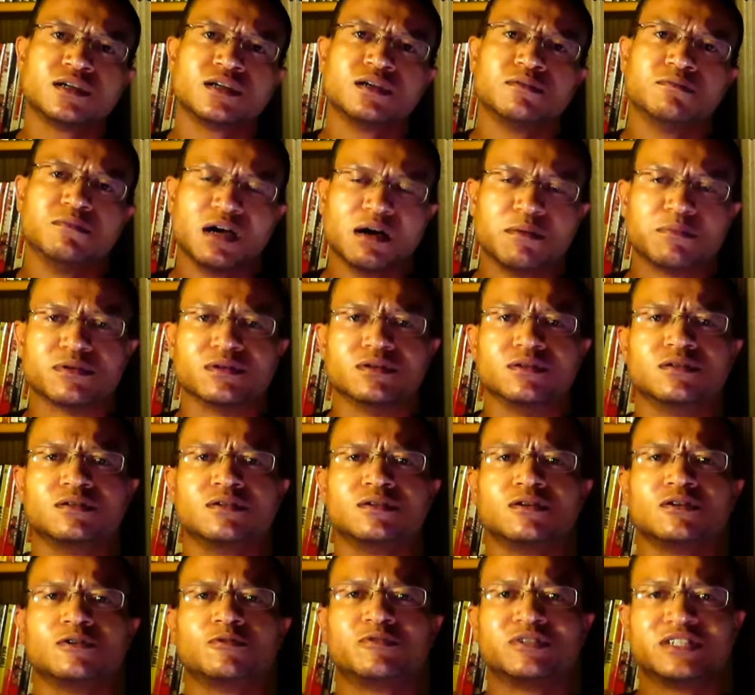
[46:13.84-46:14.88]
Remember,
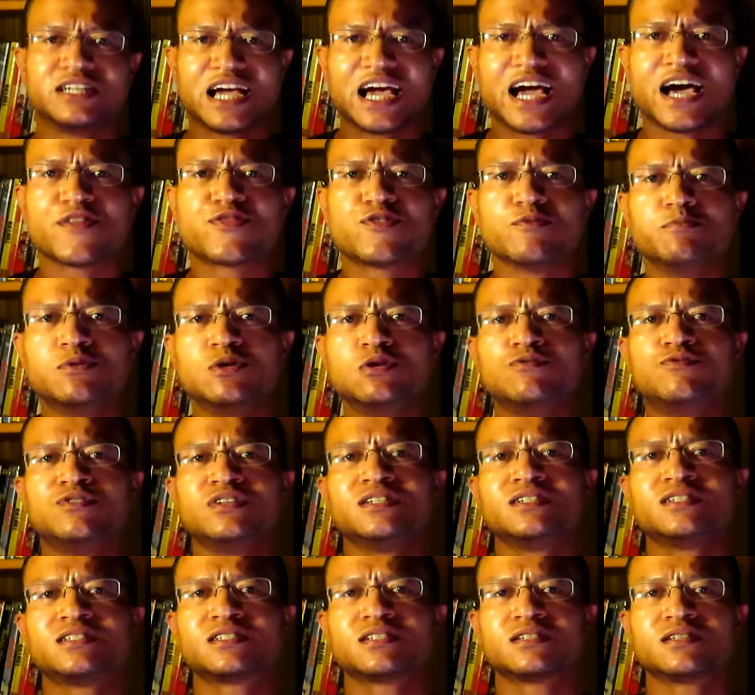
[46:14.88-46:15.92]
when you're at the
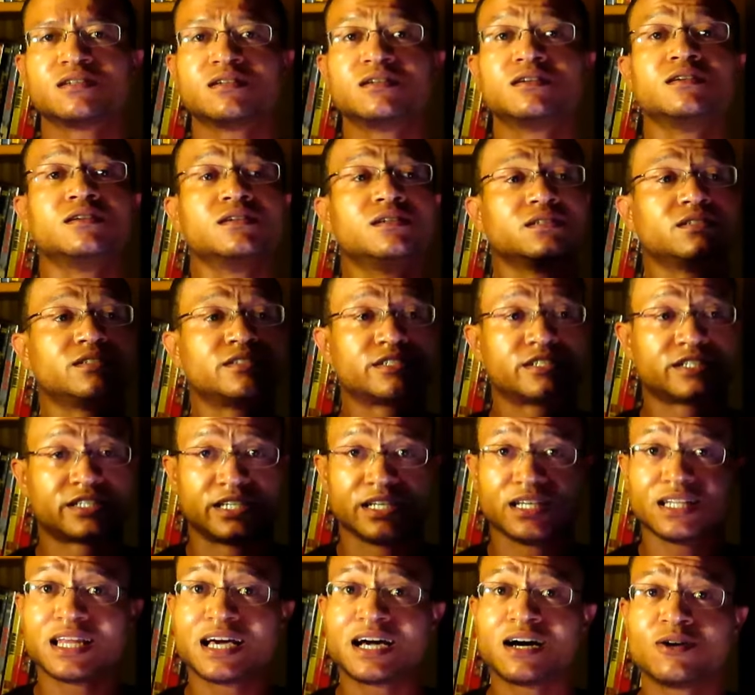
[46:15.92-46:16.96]
movies,
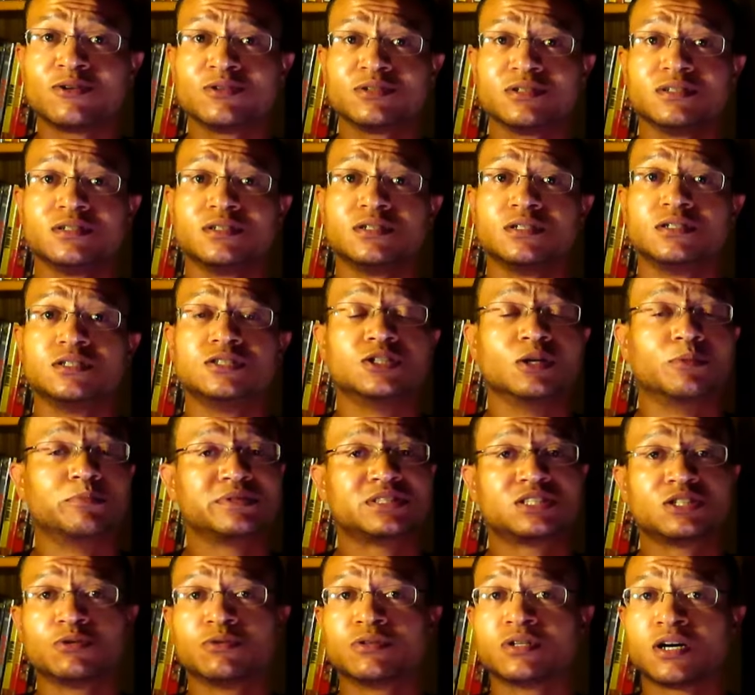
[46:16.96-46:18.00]
chill out, don't be
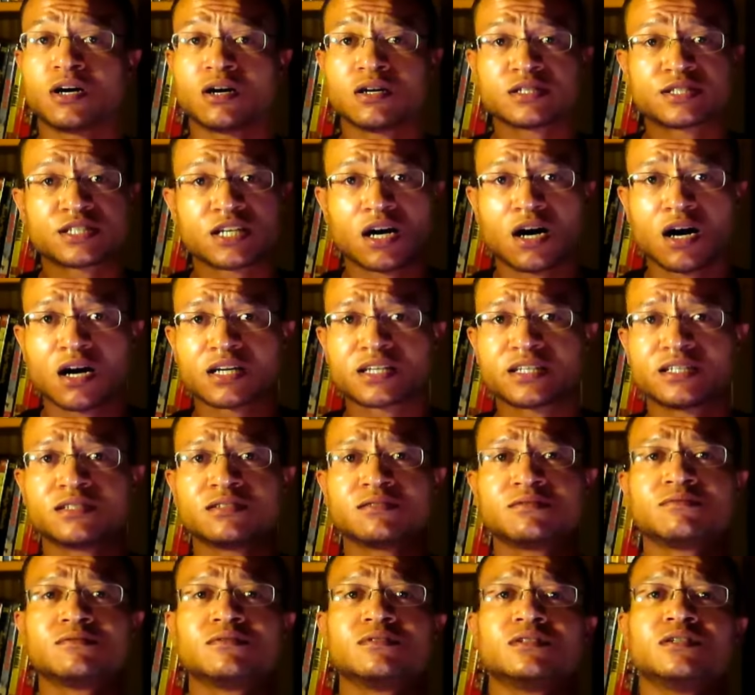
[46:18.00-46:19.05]
doing all the
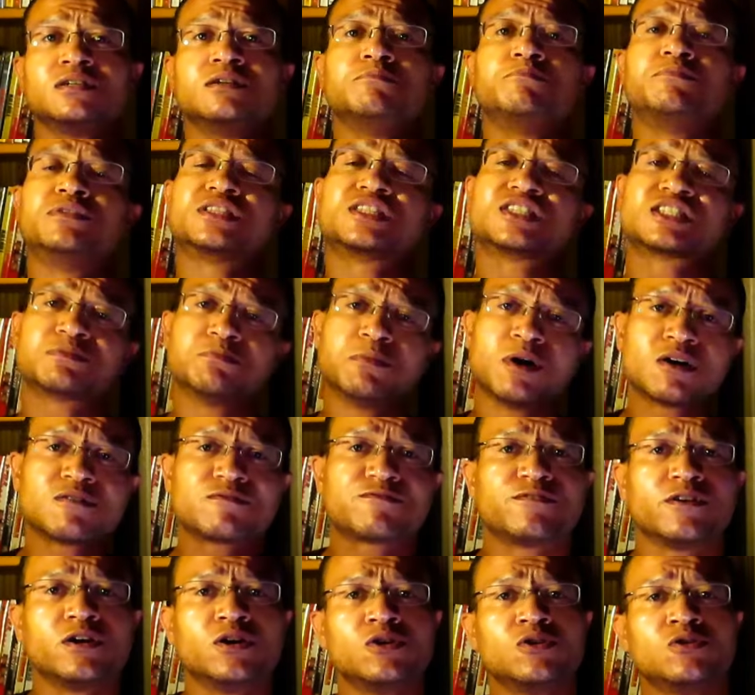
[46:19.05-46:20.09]
talking. Put the
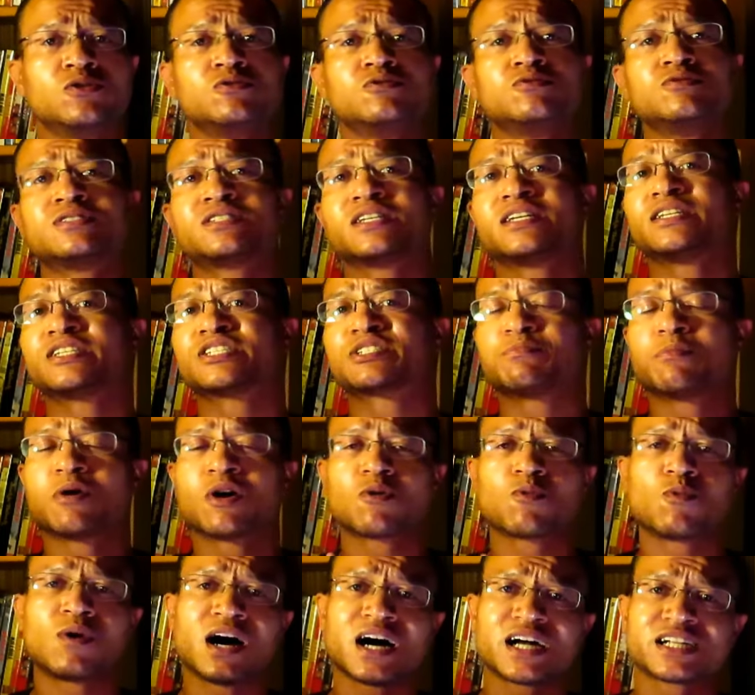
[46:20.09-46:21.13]
smartphones and the
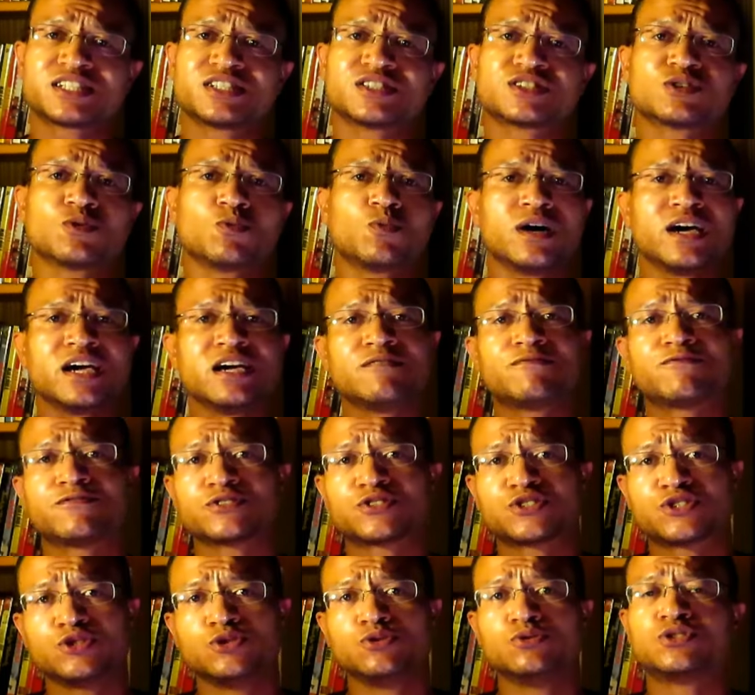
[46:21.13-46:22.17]
smartwatches away for
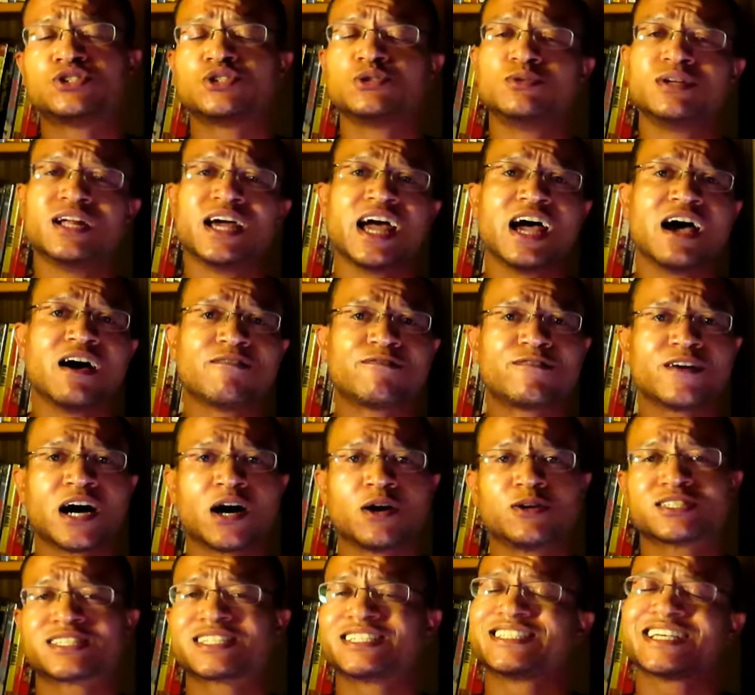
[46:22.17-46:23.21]
2.5
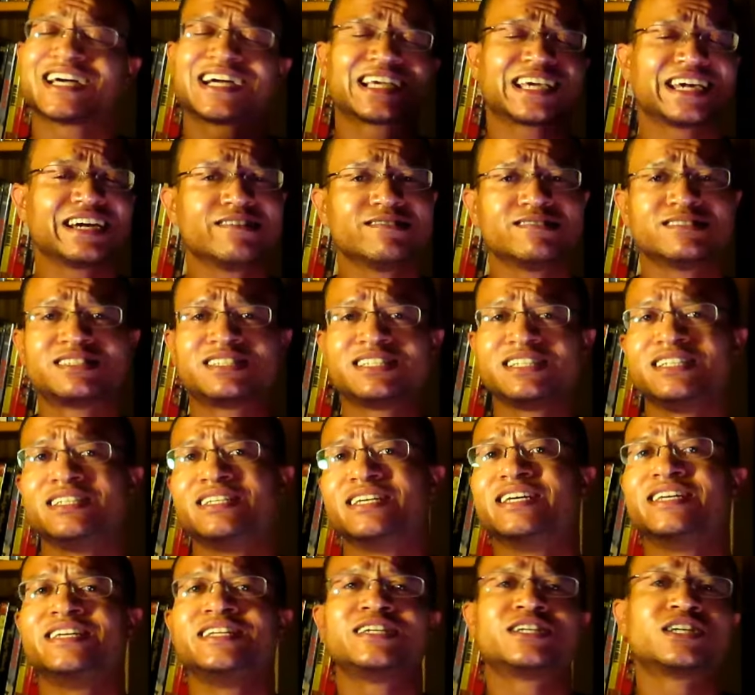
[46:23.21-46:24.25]
hours, because I guarantee
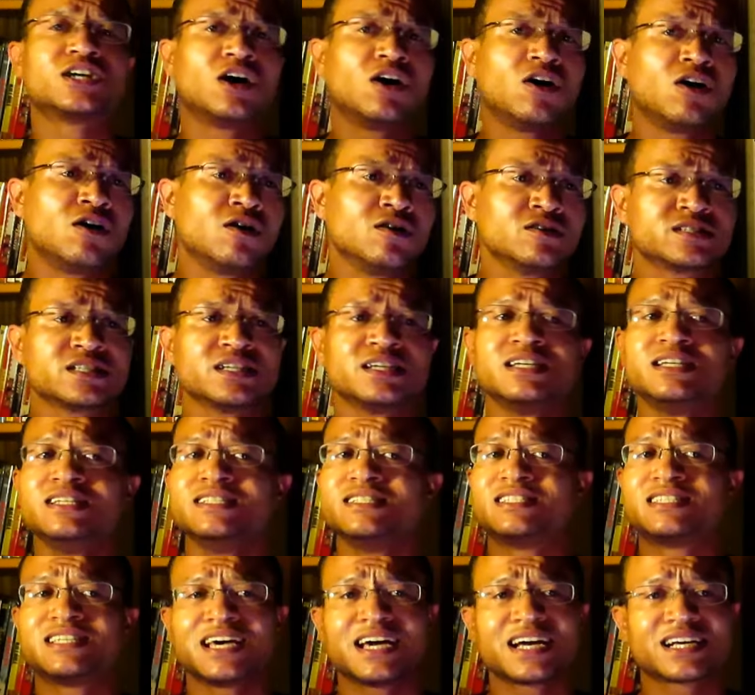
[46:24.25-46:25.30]
any calls,
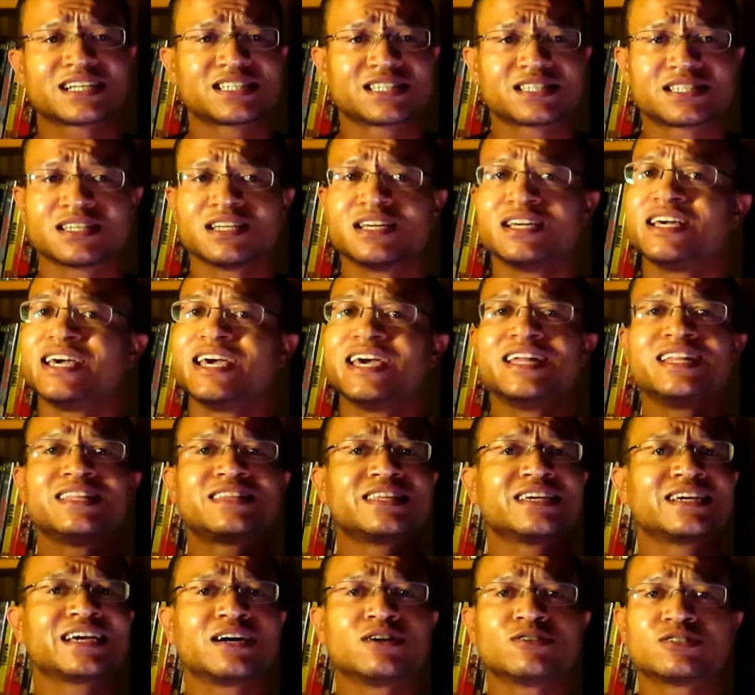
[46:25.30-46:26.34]
texts,
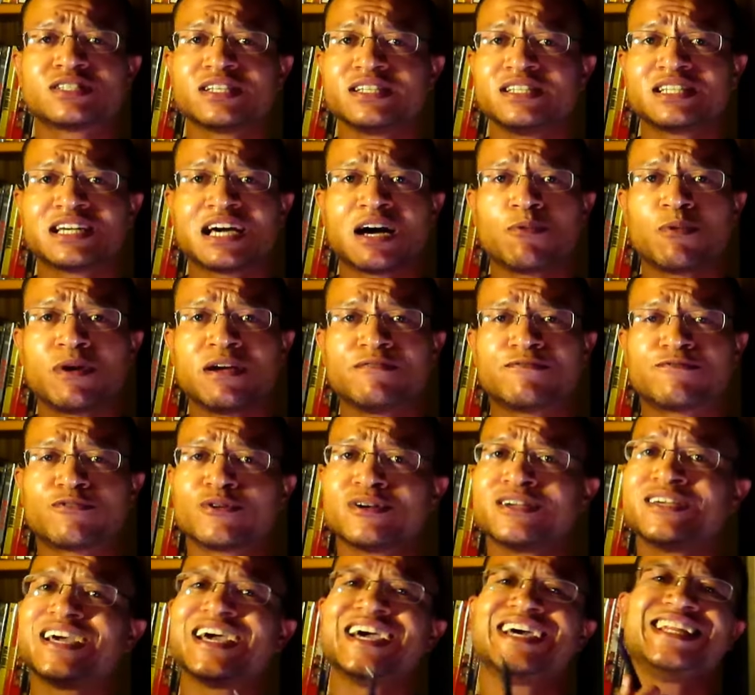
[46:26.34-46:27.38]
anything else that you got waiting for
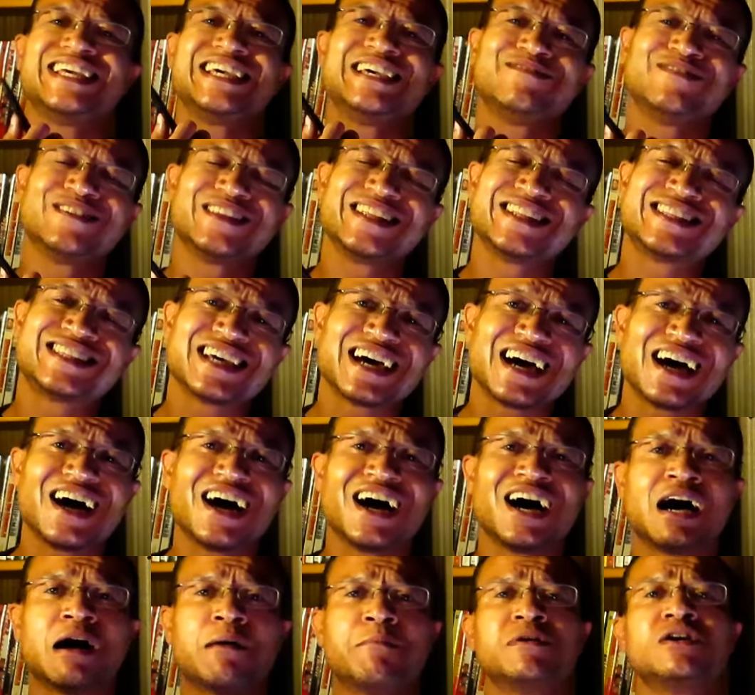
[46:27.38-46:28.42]
you, and even the
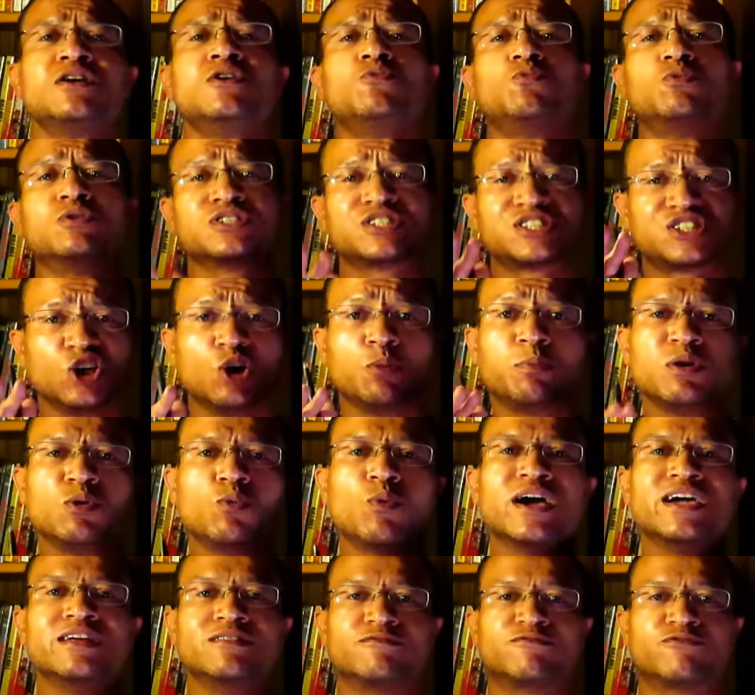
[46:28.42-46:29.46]
time will still be
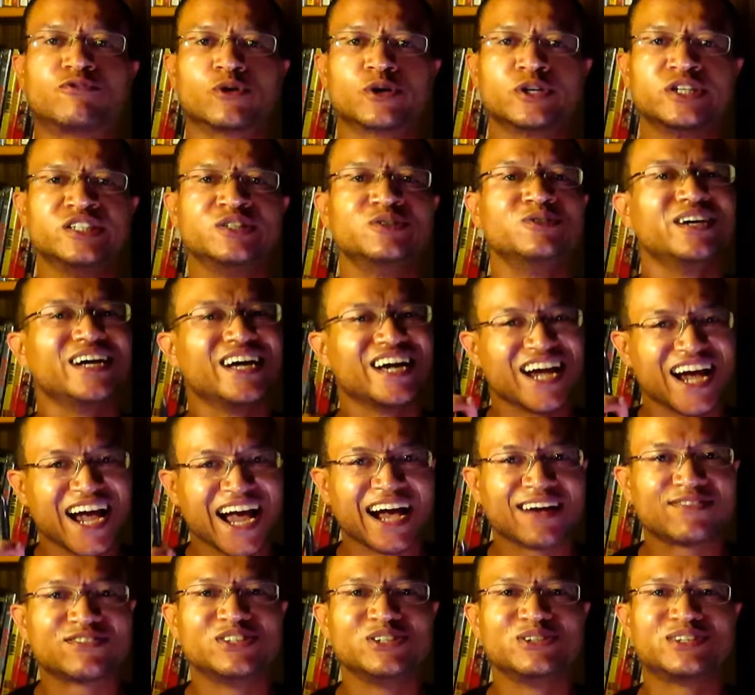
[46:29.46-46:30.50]
waiting for you
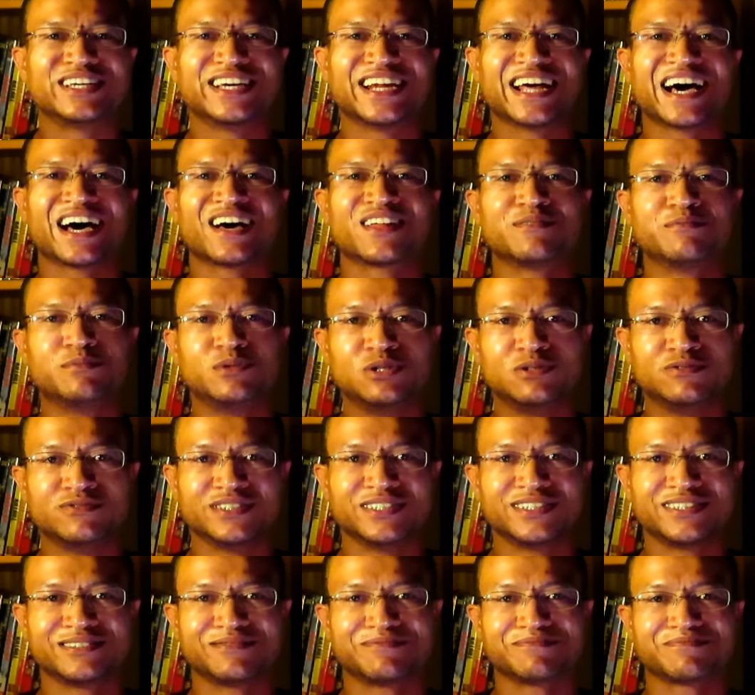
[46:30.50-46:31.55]
after you get out of the
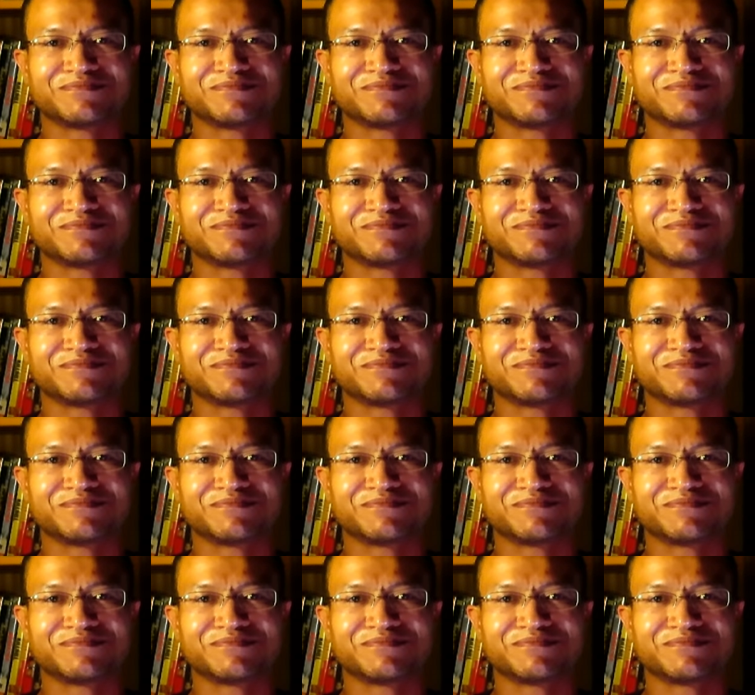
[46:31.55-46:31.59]
movie.